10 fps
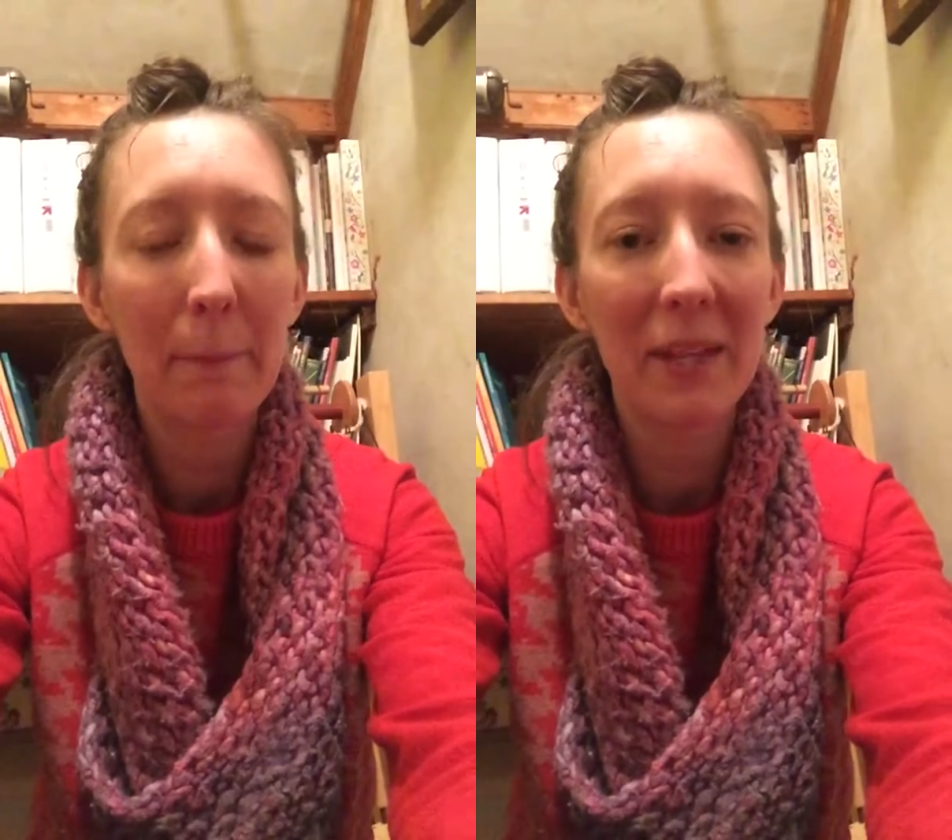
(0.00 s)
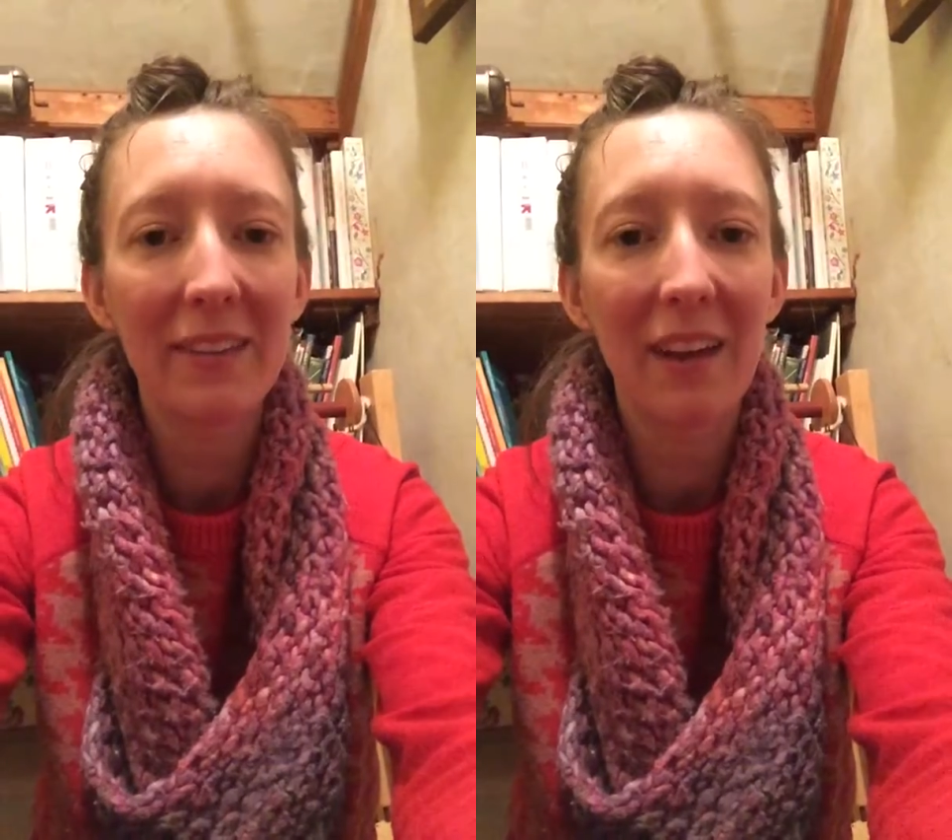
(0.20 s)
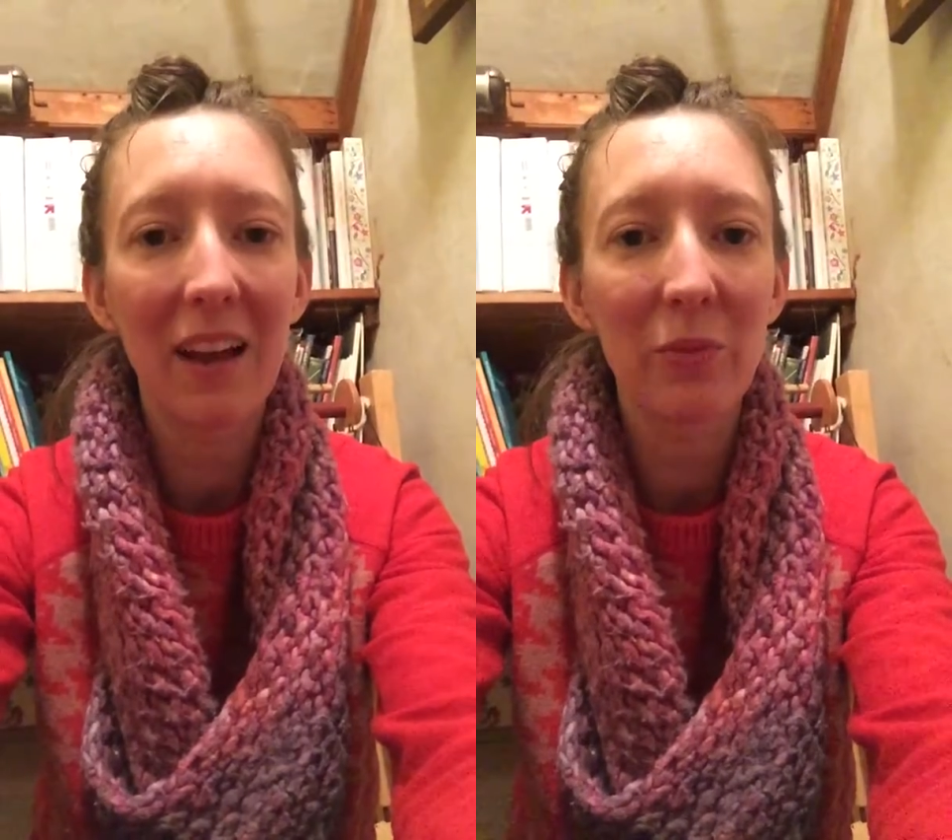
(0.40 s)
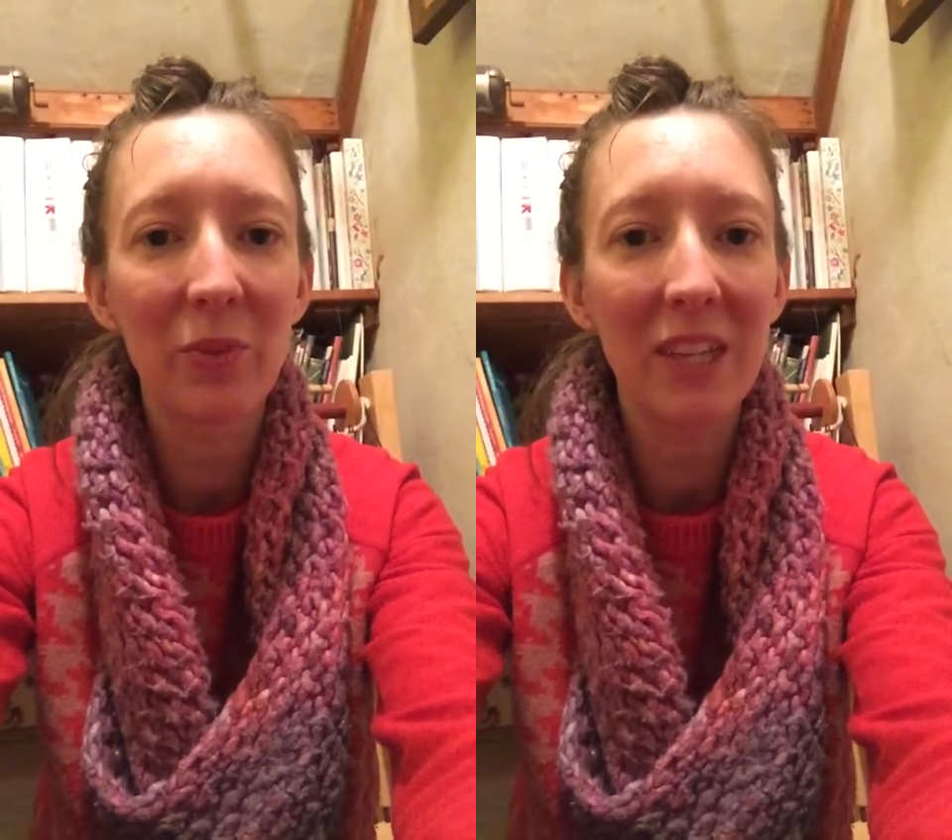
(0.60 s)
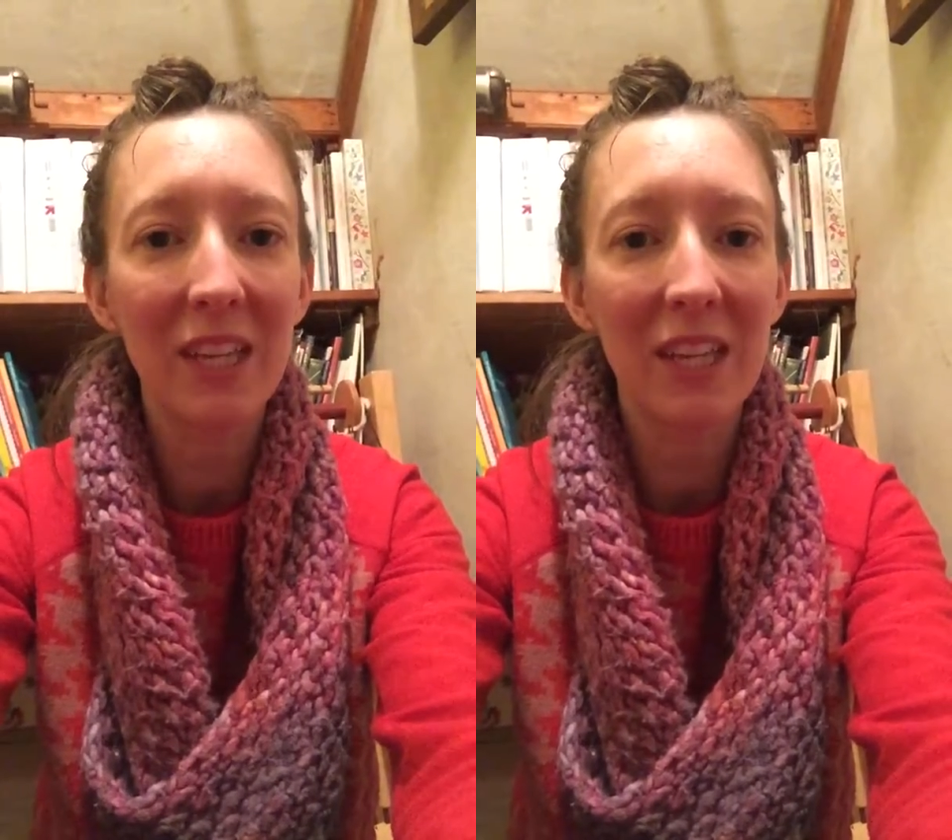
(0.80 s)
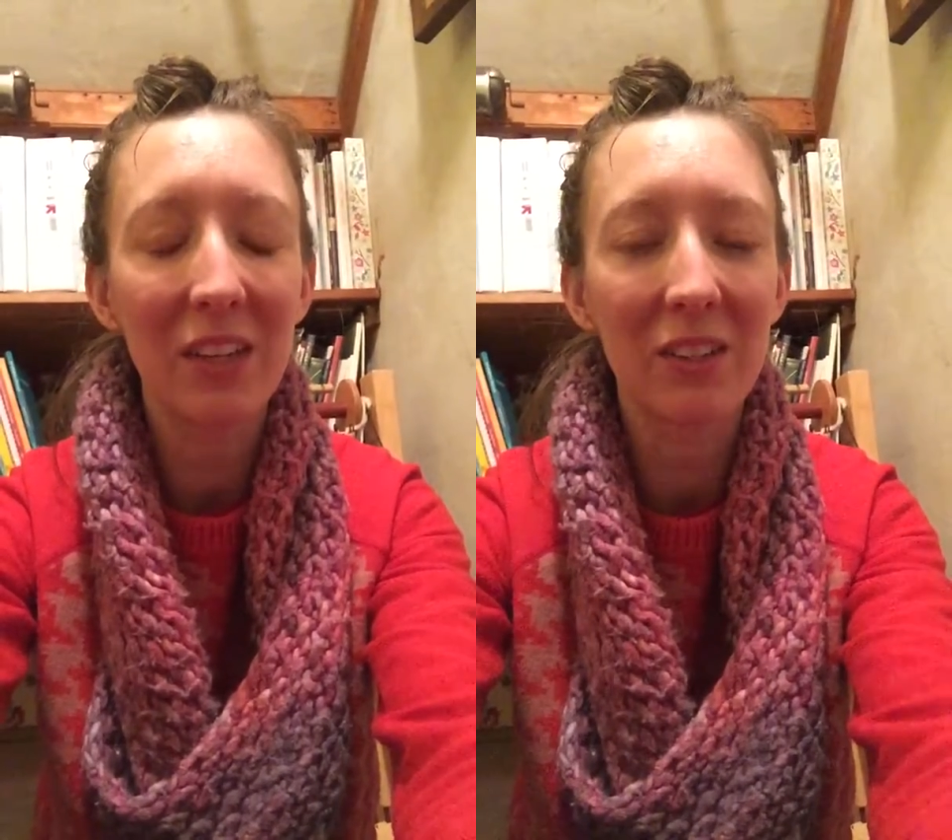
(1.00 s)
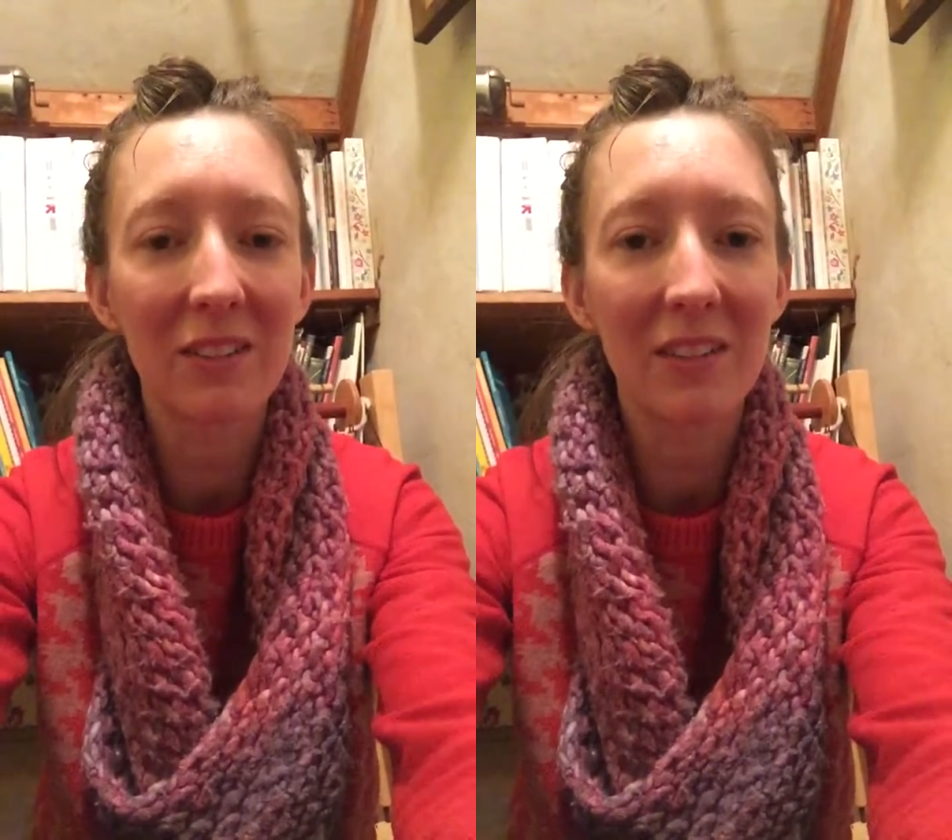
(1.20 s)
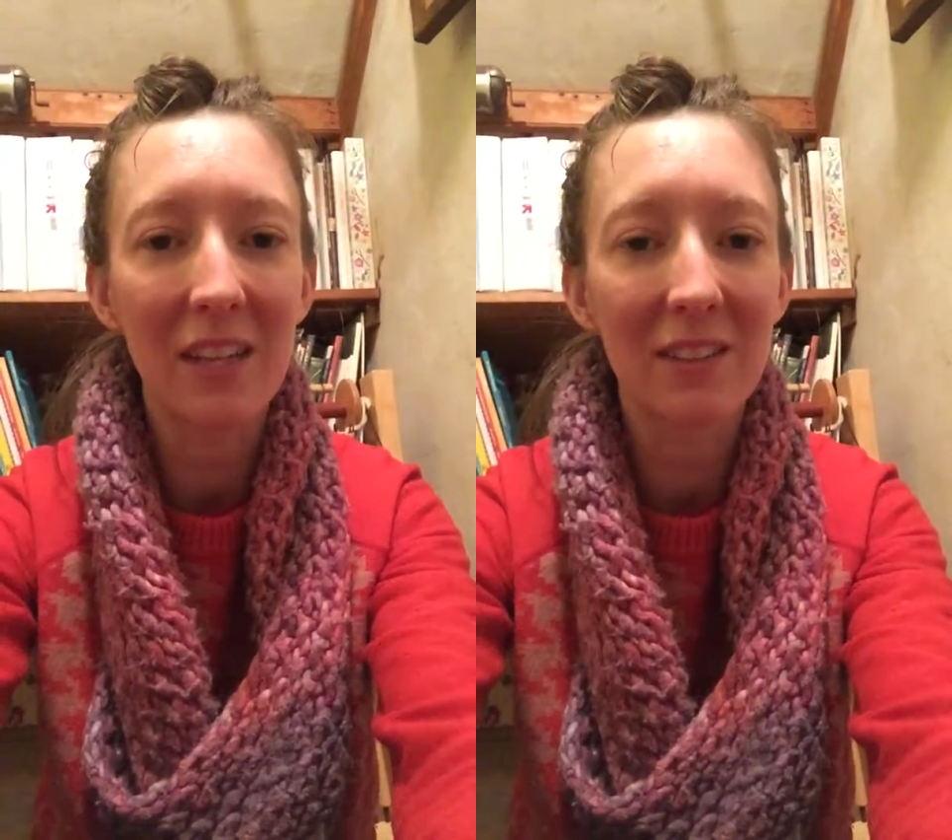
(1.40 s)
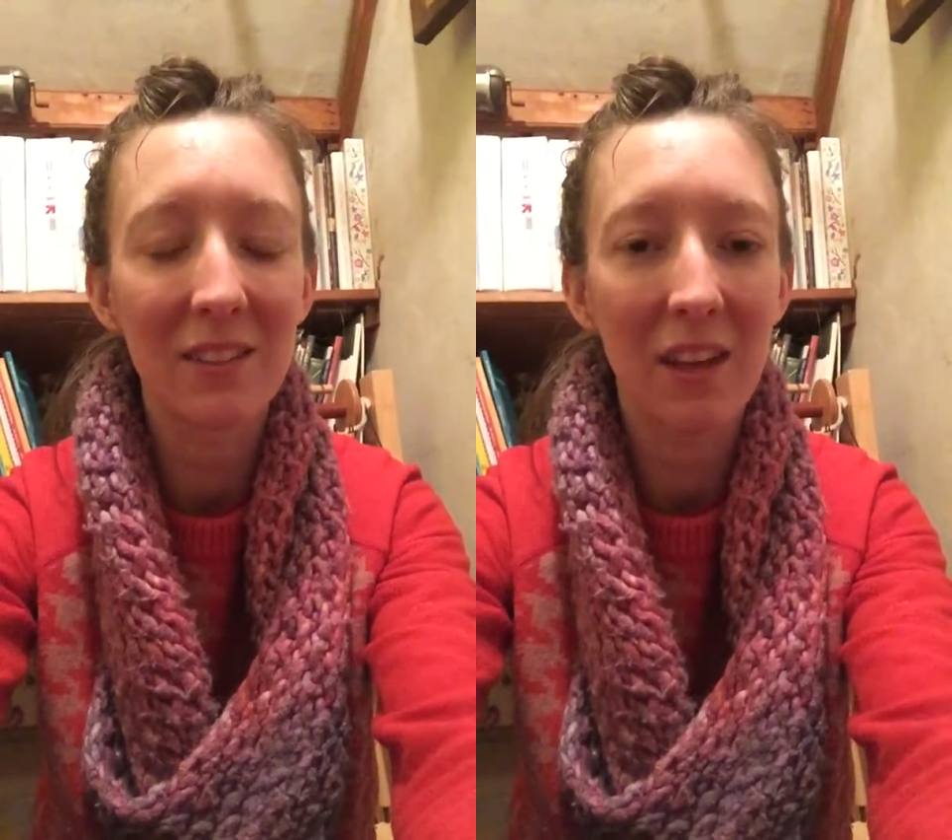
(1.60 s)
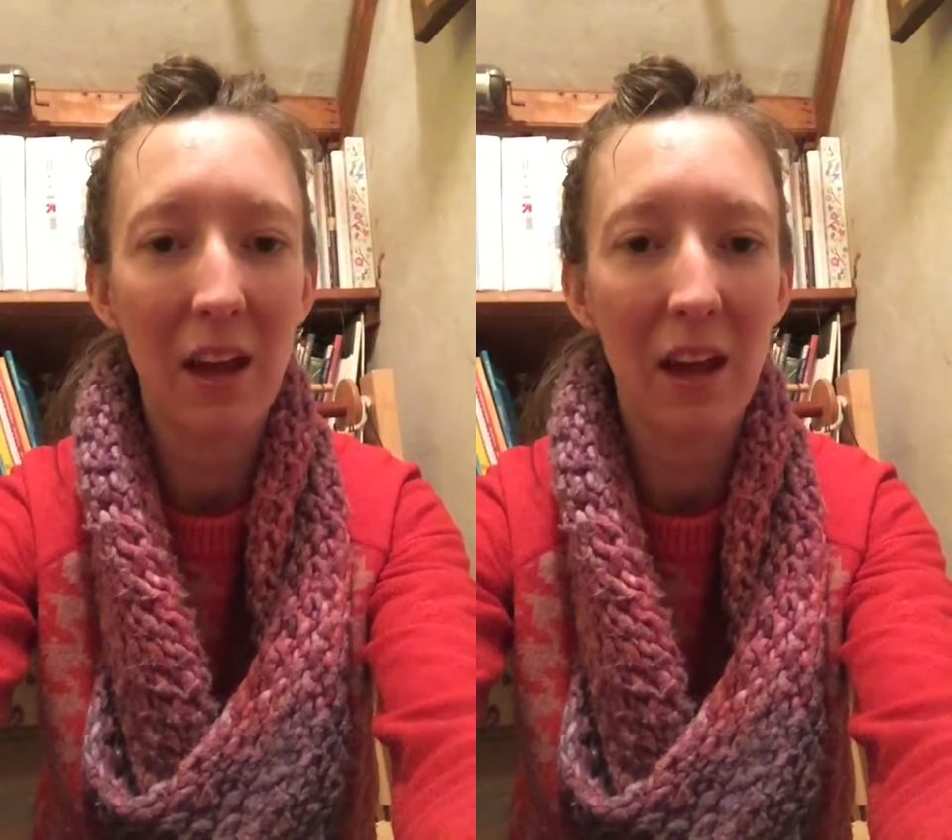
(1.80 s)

but not really in a sense